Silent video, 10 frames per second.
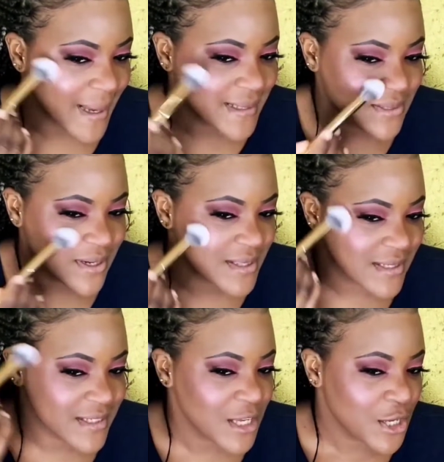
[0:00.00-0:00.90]
Guys, look at
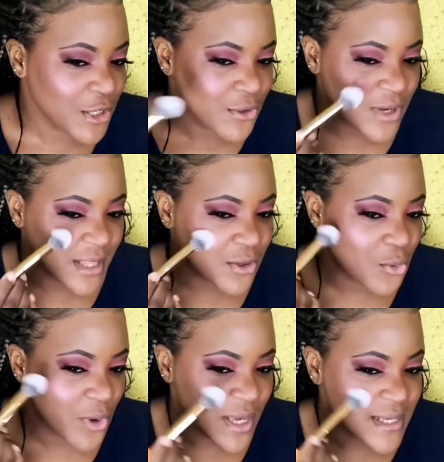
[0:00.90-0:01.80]
this. Look at
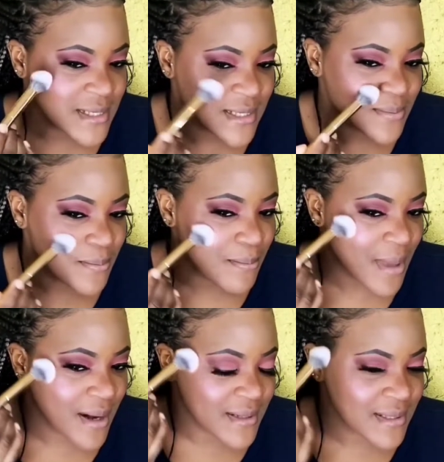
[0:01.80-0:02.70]
the way it's
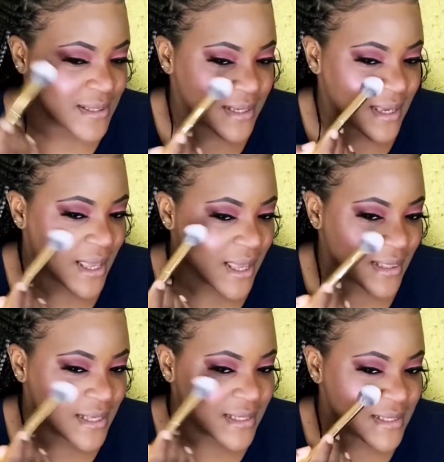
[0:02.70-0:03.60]
melting
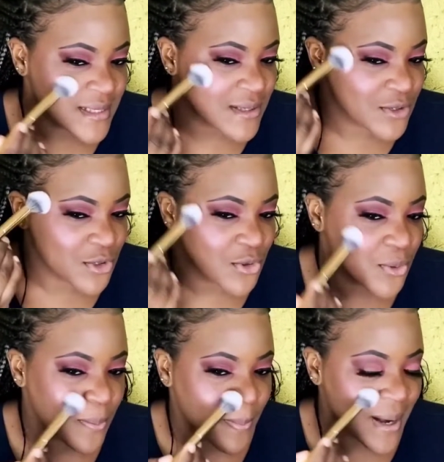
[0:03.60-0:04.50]
and it's, you
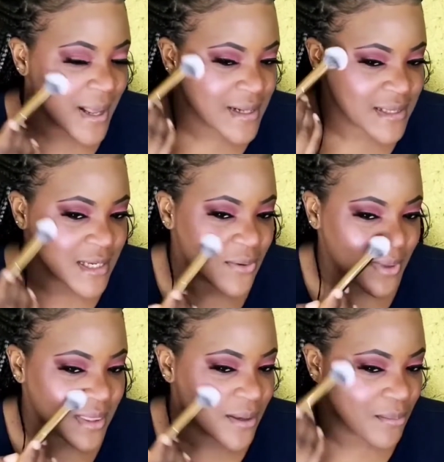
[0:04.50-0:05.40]
know, blending
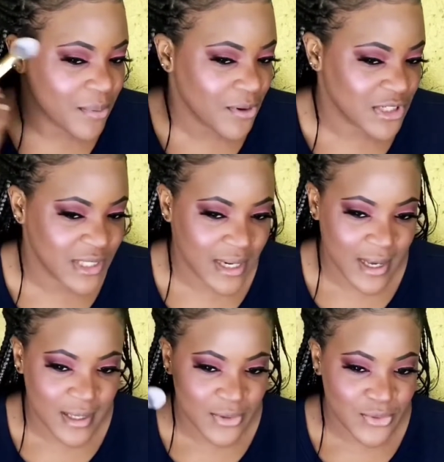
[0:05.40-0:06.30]
with the blush that
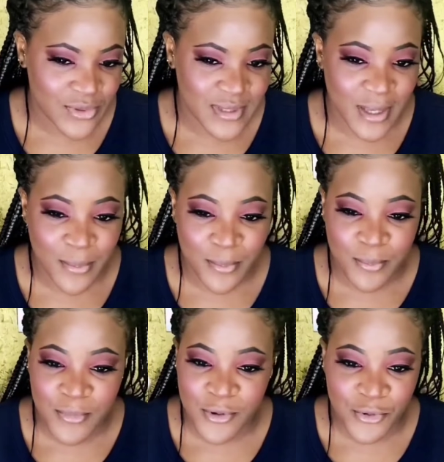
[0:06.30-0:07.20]
I use. They
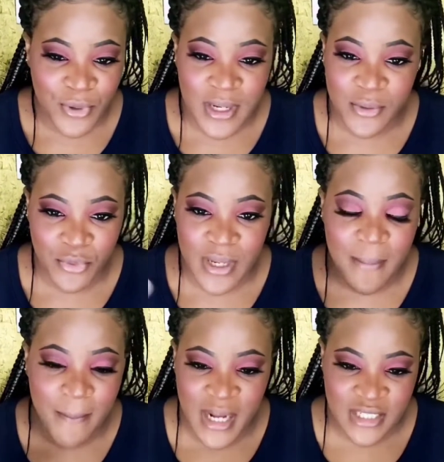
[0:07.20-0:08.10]

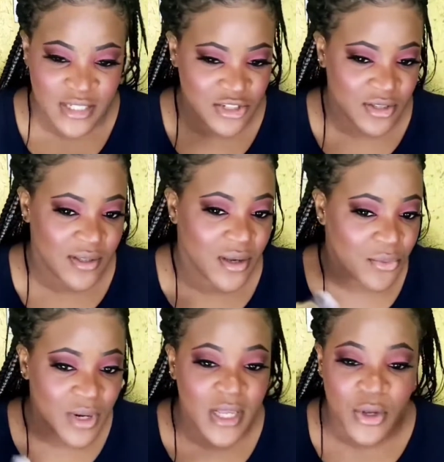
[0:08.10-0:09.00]
really match each other. They
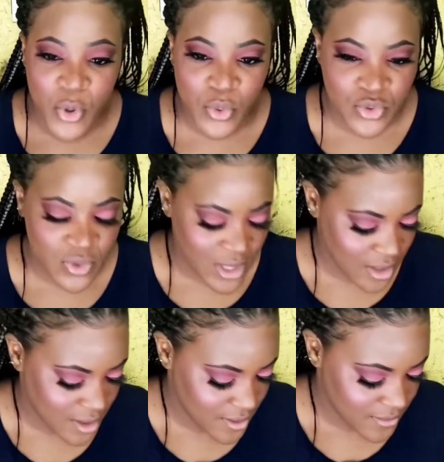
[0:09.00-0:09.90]
really go
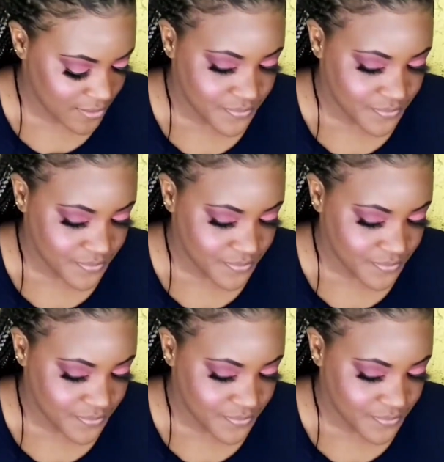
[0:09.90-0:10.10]
together.